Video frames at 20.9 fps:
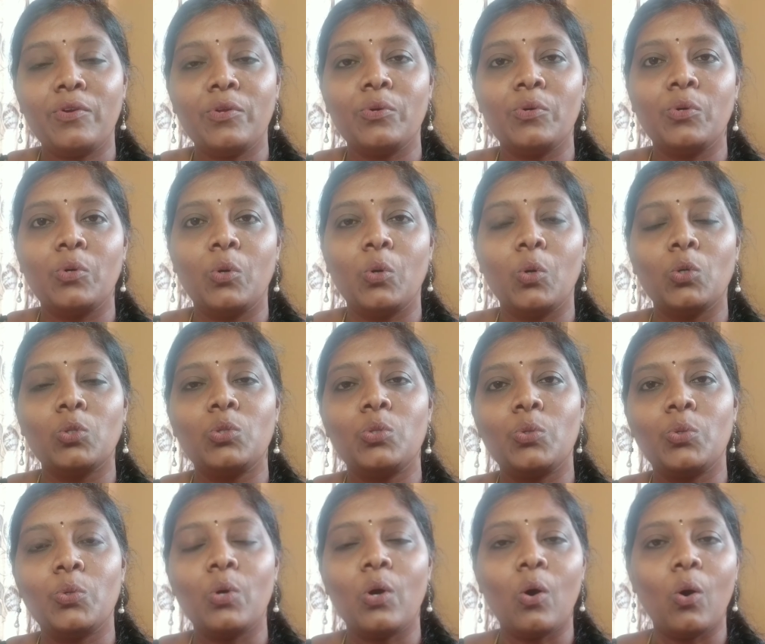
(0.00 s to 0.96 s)
to go
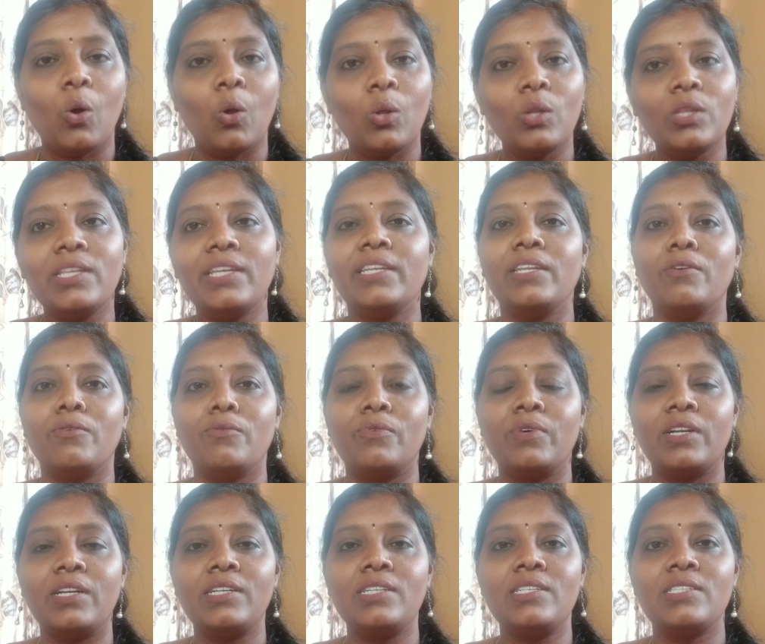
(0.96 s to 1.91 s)
through all the new
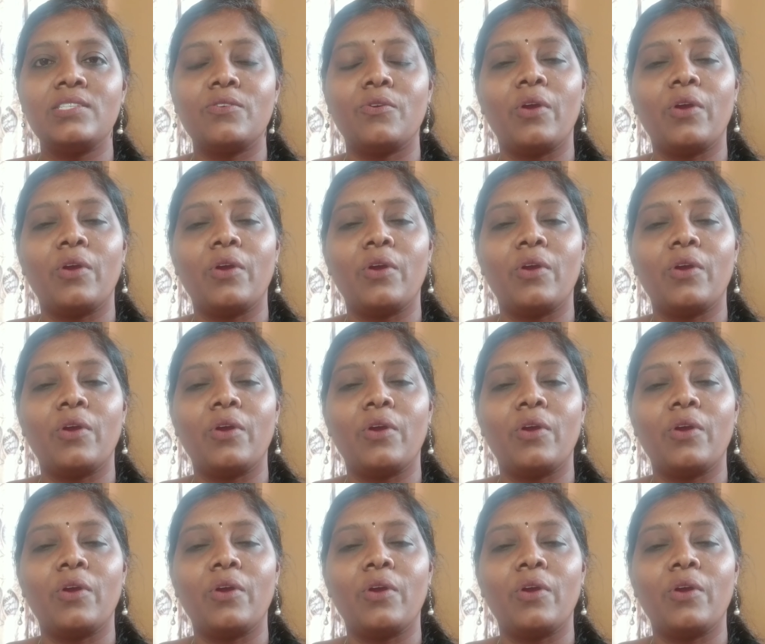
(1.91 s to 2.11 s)
words.